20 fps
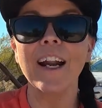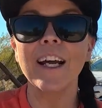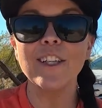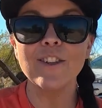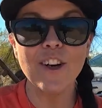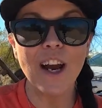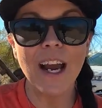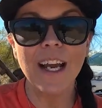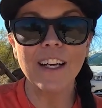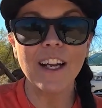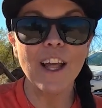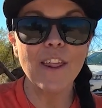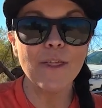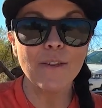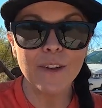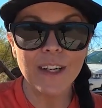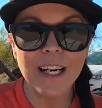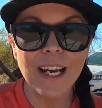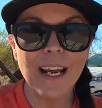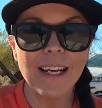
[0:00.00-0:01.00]
I tried at
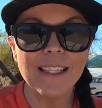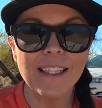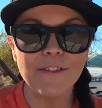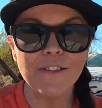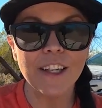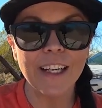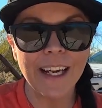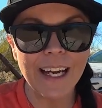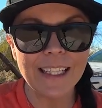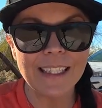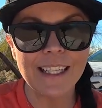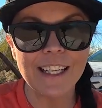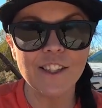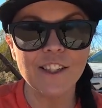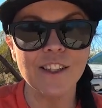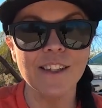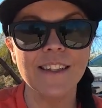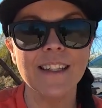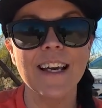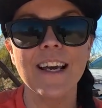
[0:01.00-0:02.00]
3 different gas
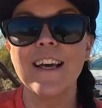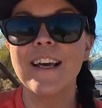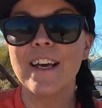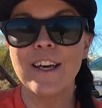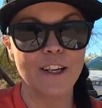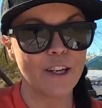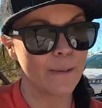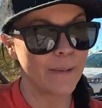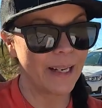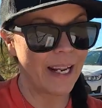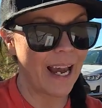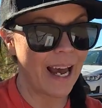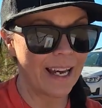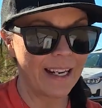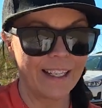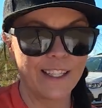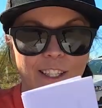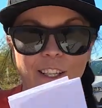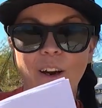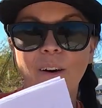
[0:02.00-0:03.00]
stations, nobody had
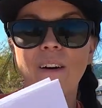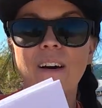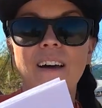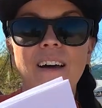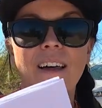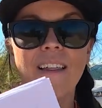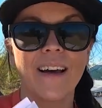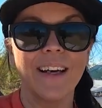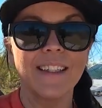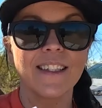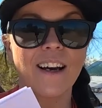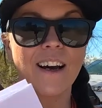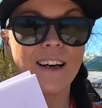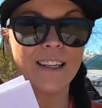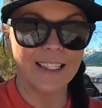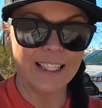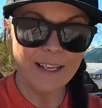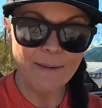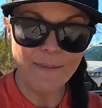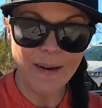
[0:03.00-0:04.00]
it. So that's
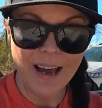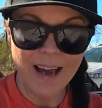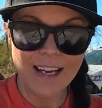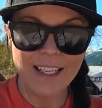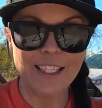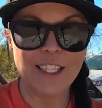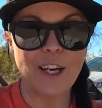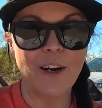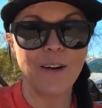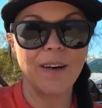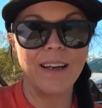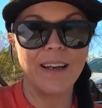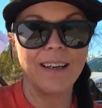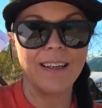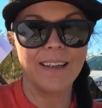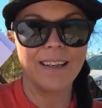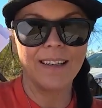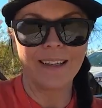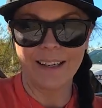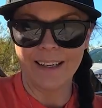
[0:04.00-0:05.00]
awesome. So
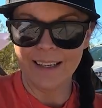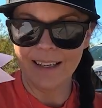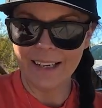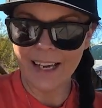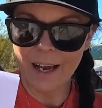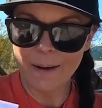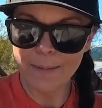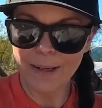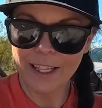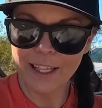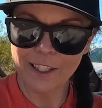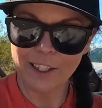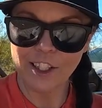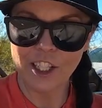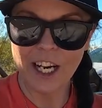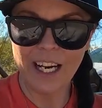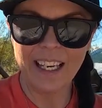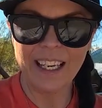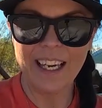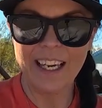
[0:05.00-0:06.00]
got my little
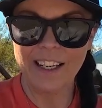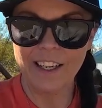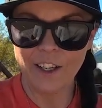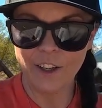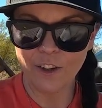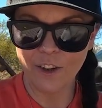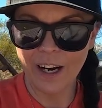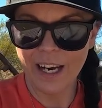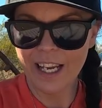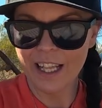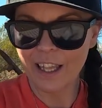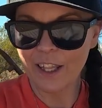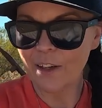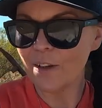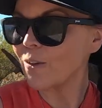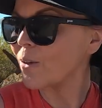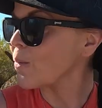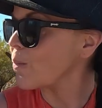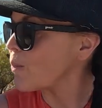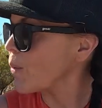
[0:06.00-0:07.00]
check-in, great
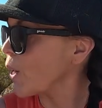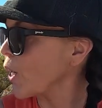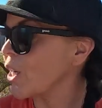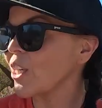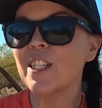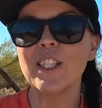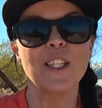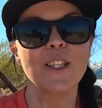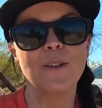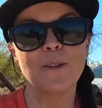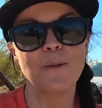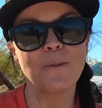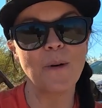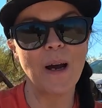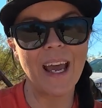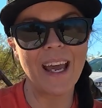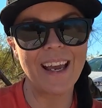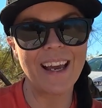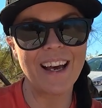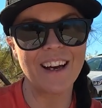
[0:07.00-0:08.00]
little personal
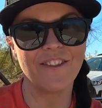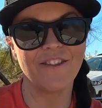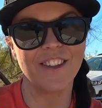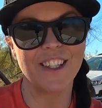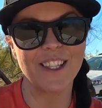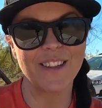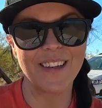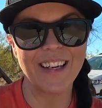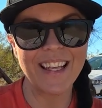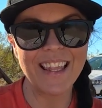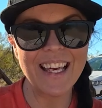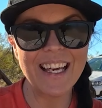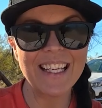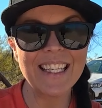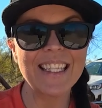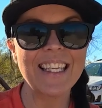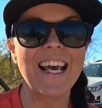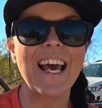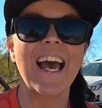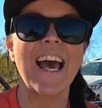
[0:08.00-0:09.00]
way of doing this.
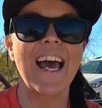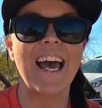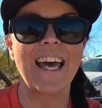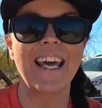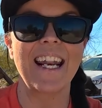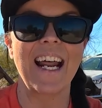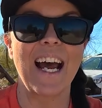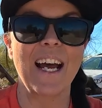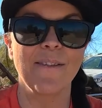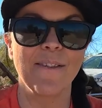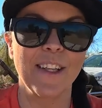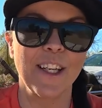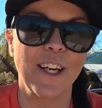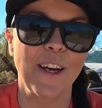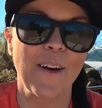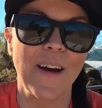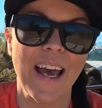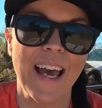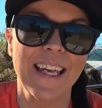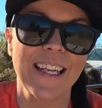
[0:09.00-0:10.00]
And I'm gonna
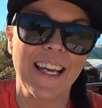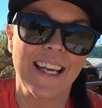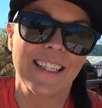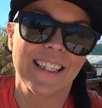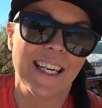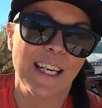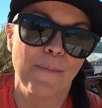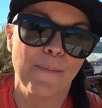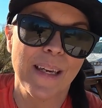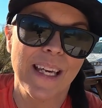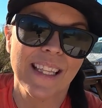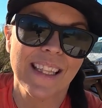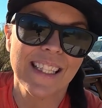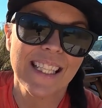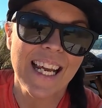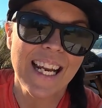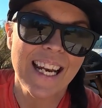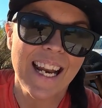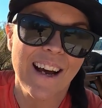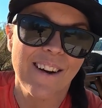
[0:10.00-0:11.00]
go ahead and take a peek at the
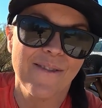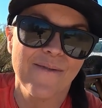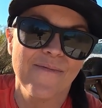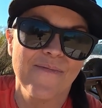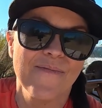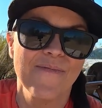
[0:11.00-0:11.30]
tent now.